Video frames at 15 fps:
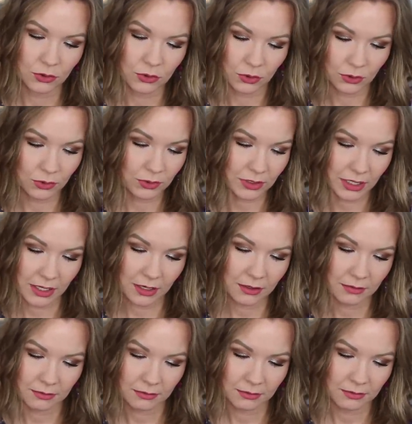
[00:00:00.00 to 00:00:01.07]

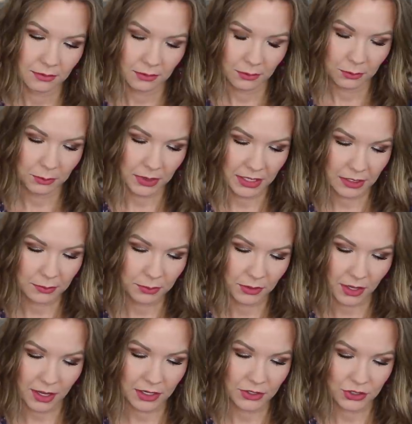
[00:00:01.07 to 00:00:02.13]
girly pink
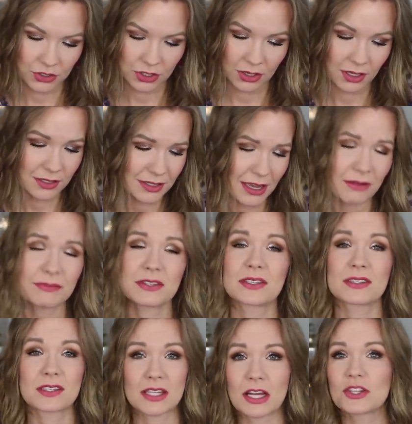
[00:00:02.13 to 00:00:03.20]
blush. These have
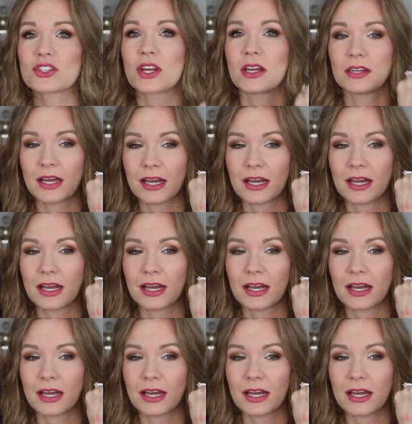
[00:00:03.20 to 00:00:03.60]
such a